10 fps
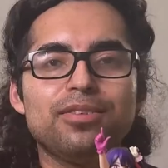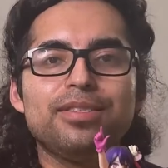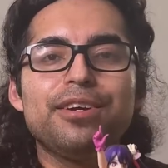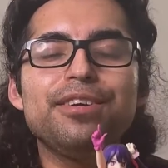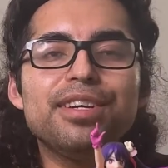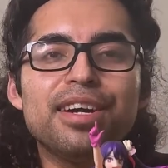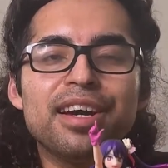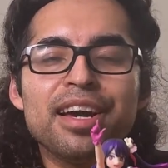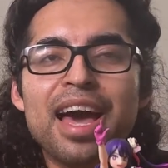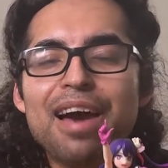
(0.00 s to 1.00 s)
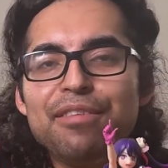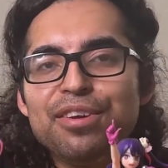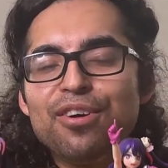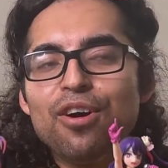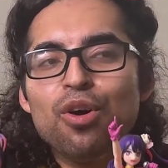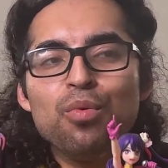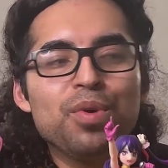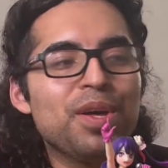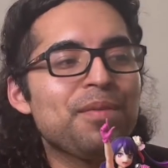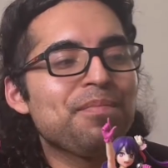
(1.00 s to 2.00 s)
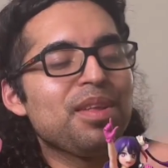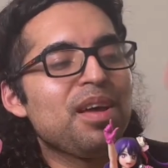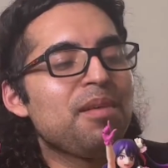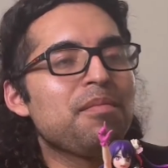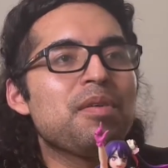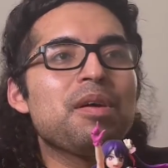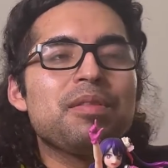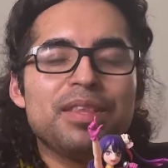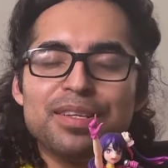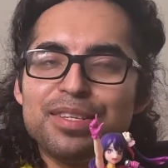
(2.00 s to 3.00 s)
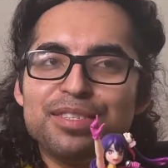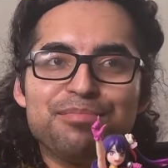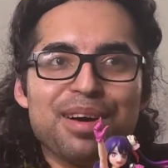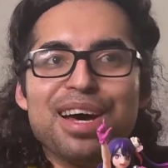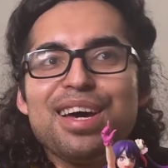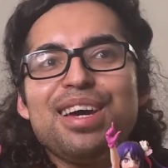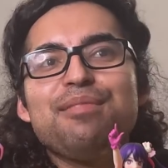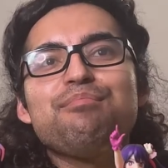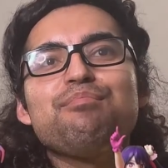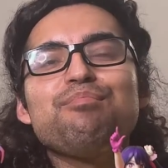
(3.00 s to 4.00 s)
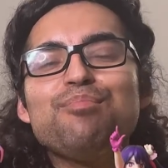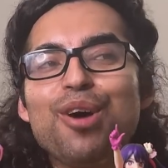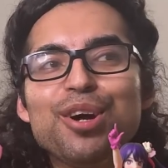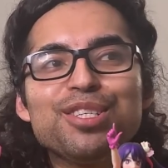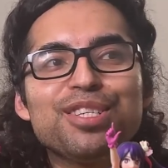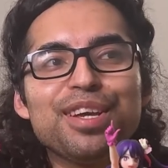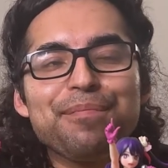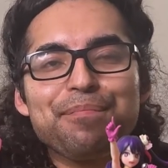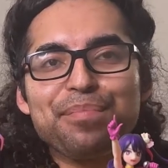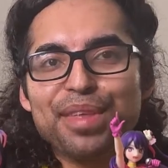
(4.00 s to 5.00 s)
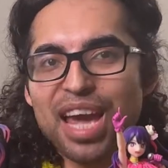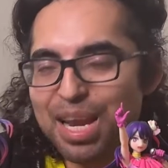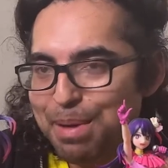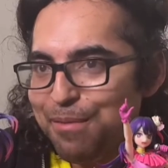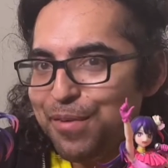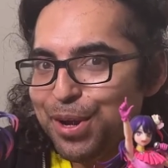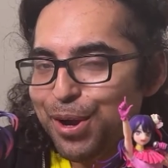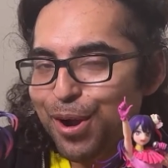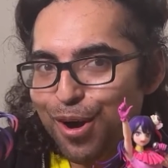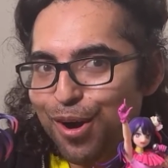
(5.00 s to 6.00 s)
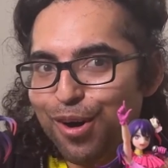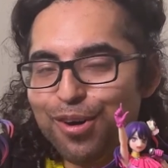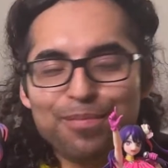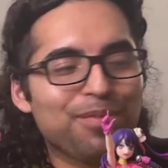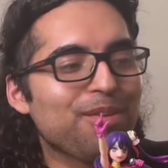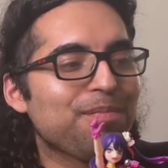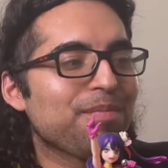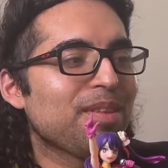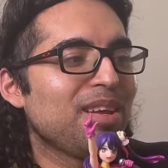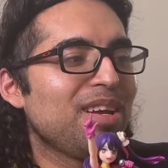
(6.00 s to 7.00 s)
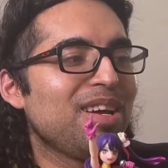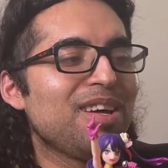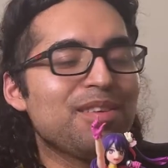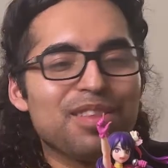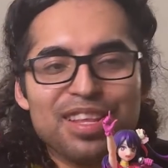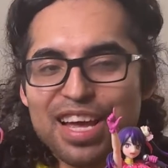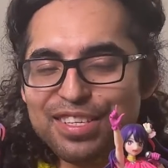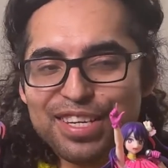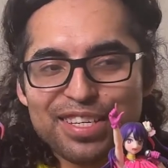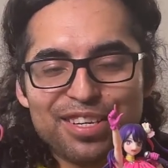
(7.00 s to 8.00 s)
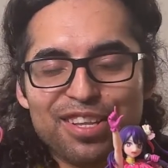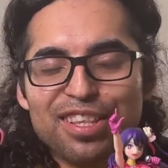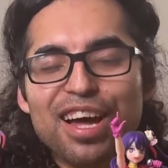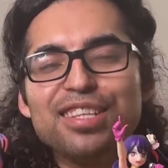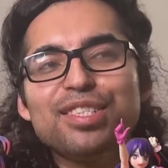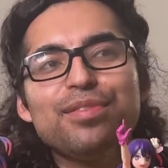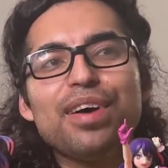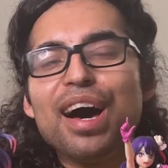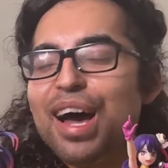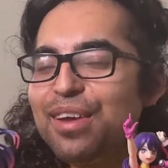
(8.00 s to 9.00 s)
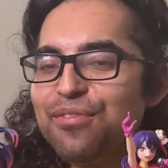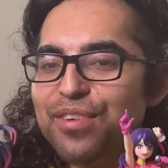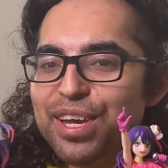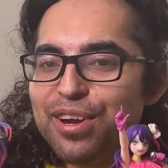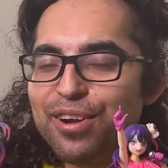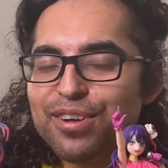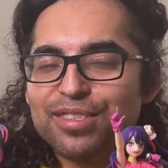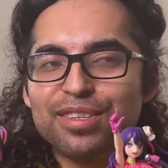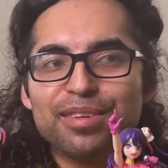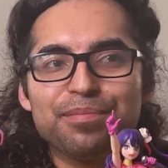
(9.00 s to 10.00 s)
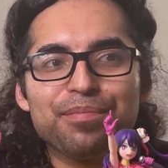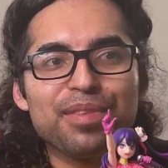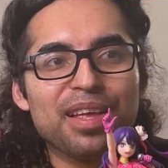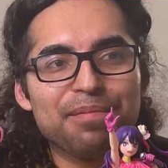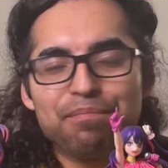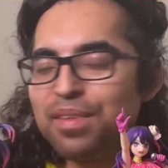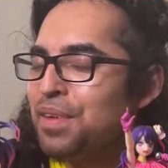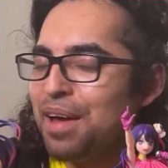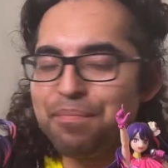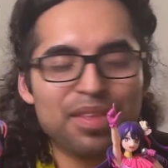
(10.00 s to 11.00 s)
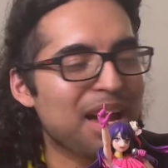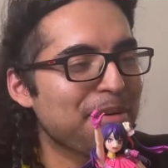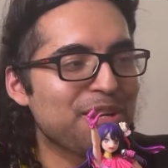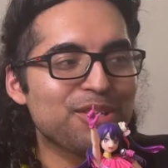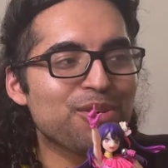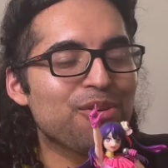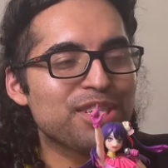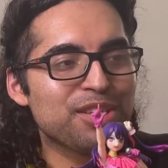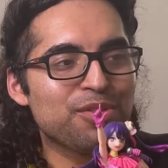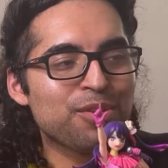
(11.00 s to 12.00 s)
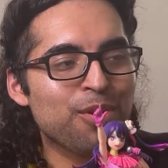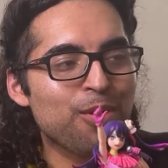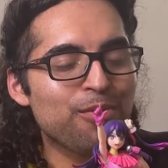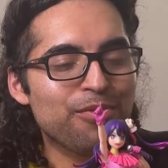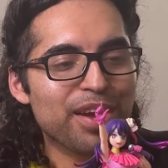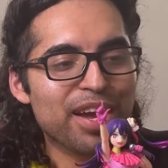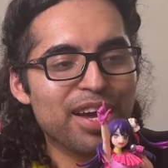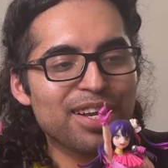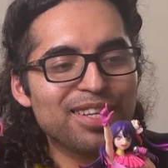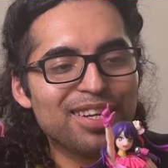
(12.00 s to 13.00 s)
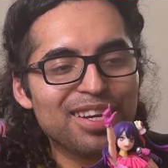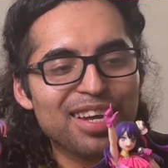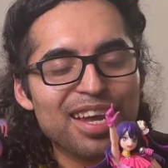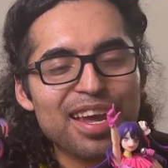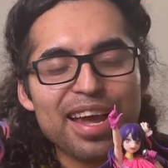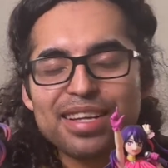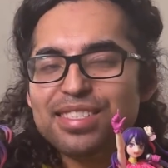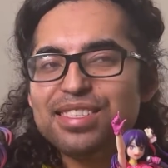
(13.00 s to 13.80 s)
there you have it, y'all. This is my March anime figure haul. As you can tell, lots of eye figures. I'm a huge OshiNoKo fan. And it's